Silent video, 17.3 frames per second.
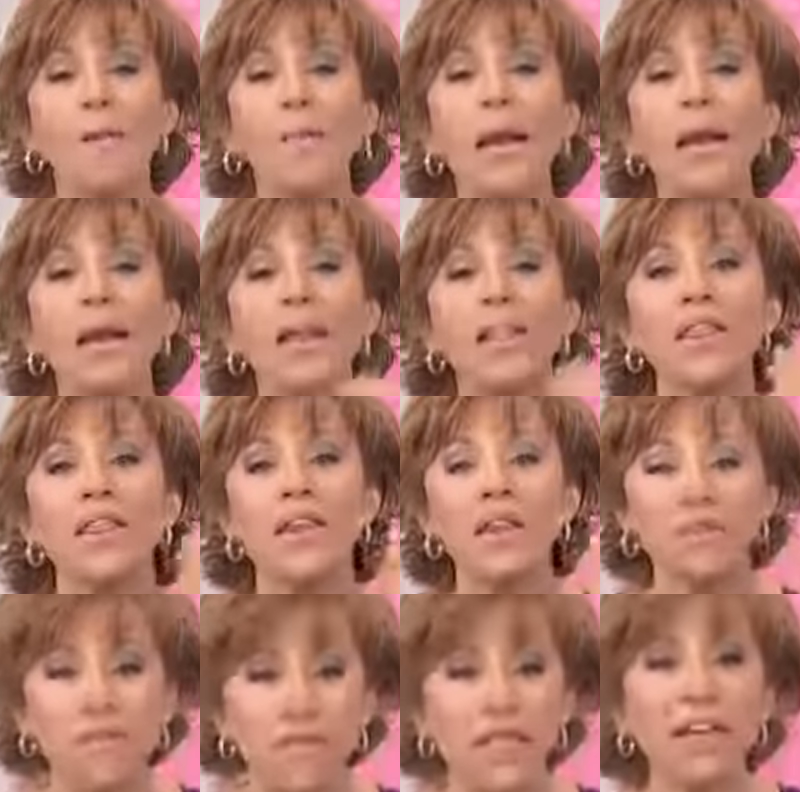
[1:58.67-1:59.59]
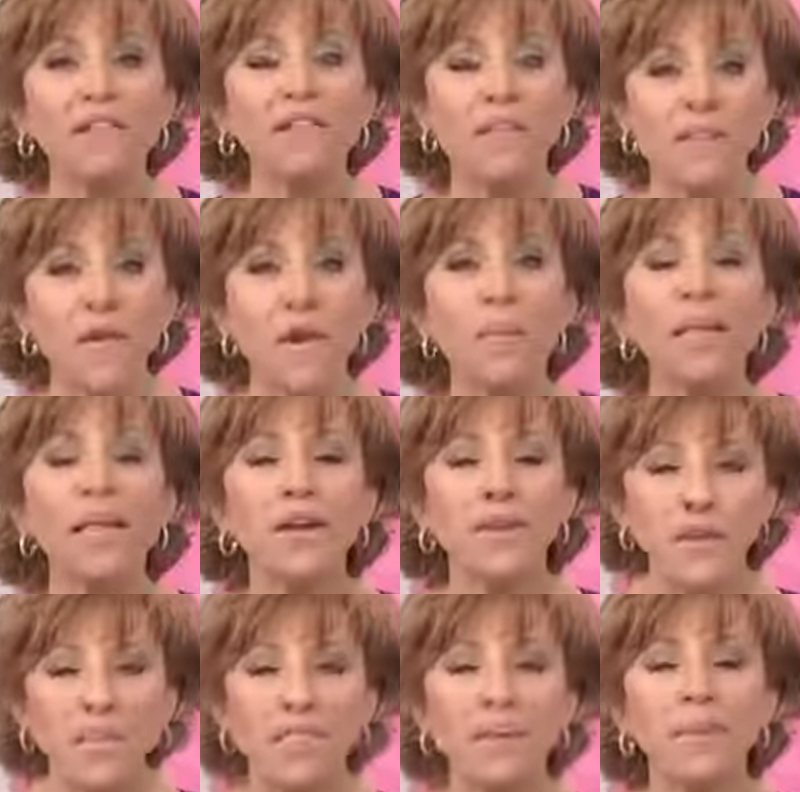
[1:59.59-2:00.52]
But the, the, the
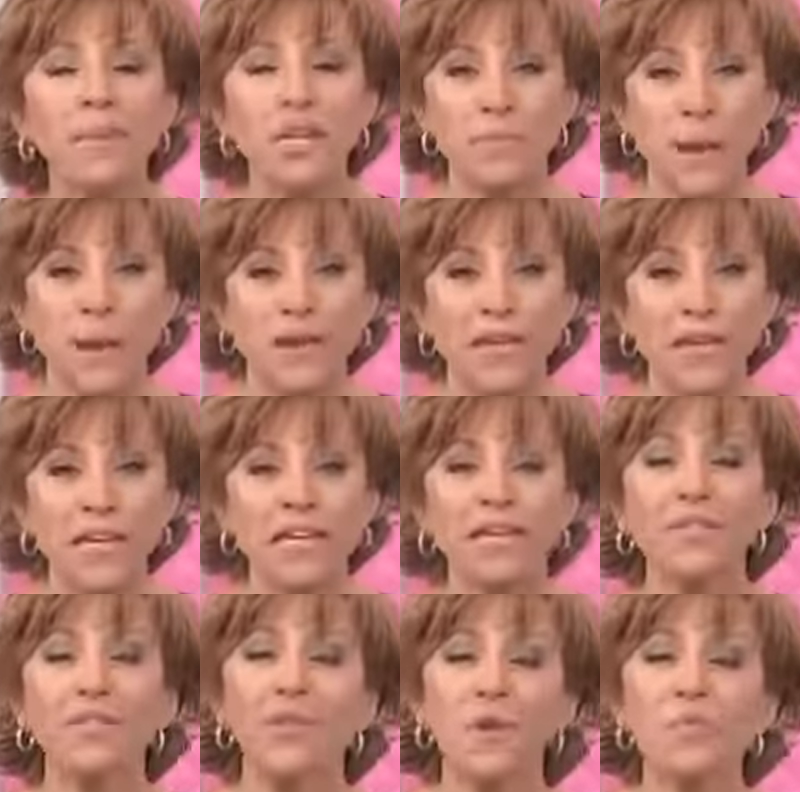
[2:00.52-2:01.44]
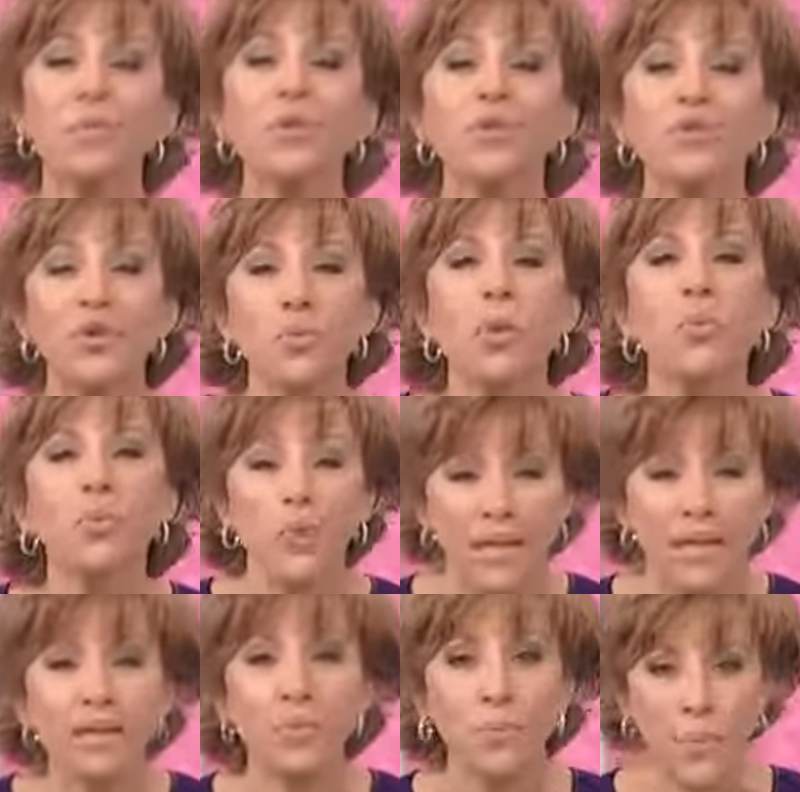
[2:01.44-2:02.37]
formulator did something special. He said, Forbes, would you be
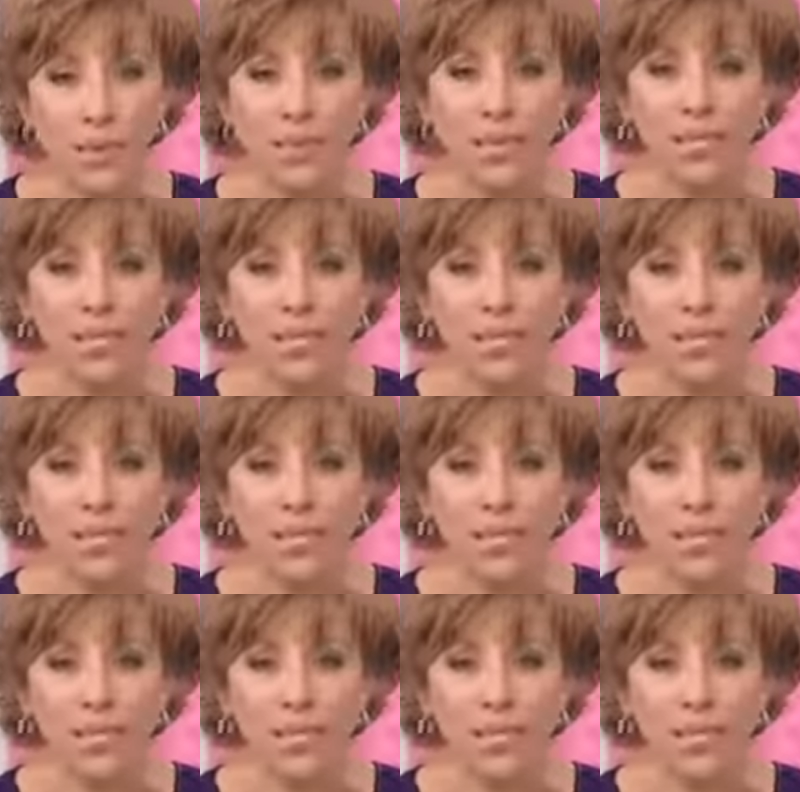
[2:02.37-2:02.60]
willing to bring